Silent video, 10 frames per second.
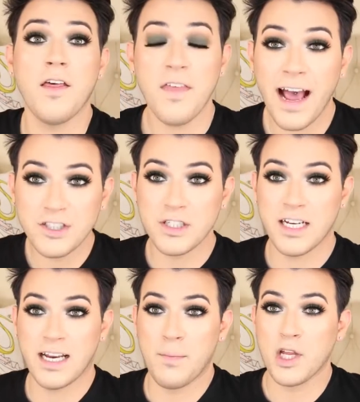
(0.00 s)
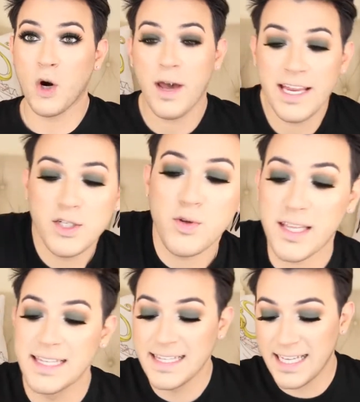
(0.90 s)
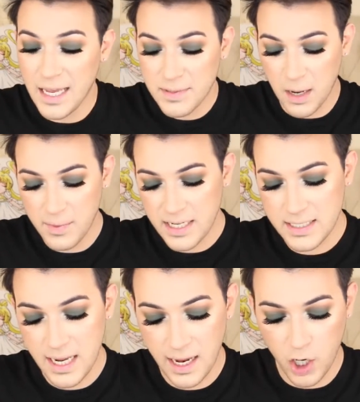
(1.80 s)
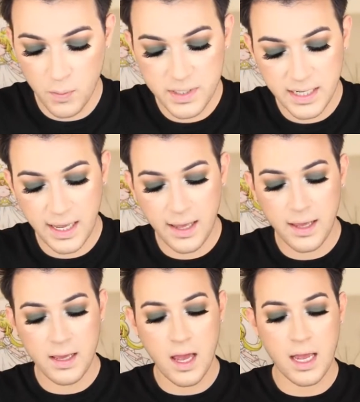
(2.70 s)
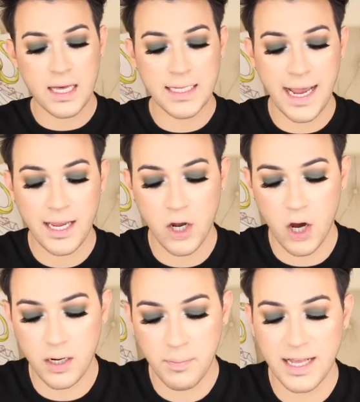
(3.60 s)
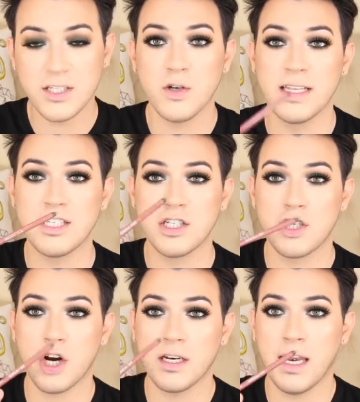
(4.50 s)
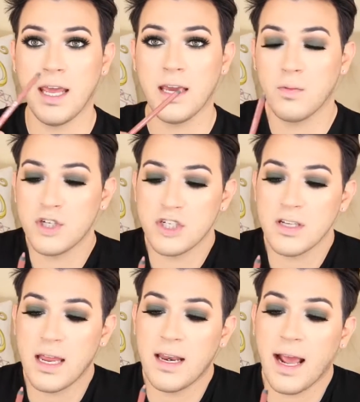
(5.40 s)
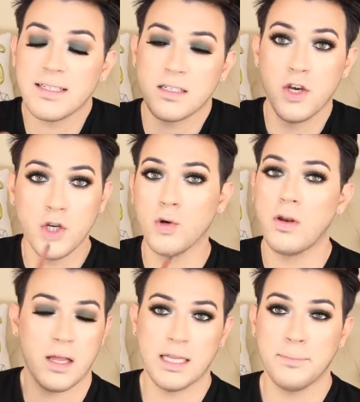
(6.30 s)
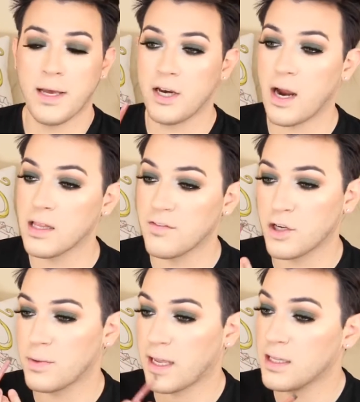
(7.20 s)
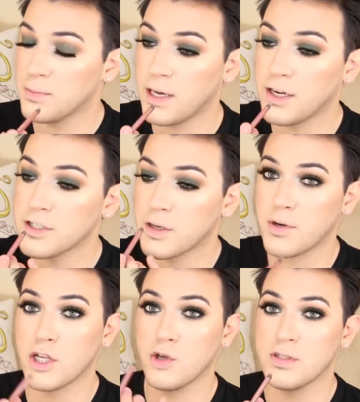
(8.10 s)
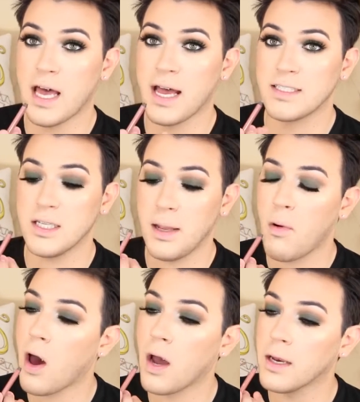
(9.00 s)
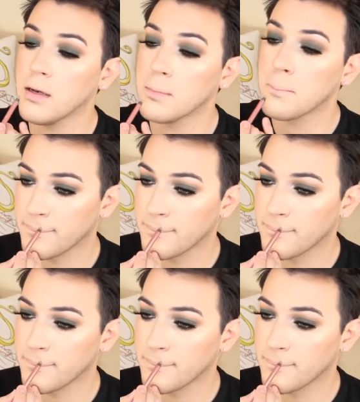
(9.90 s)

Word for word: now that the eyes are done, I'm going to go ahead and do the lips. I'm going to take Urban Decay Glide on Pencil in Stark Naked, which is just a nice nude lip liner. I love the Urban Decay lip liner, so I'm going to use that to lip line.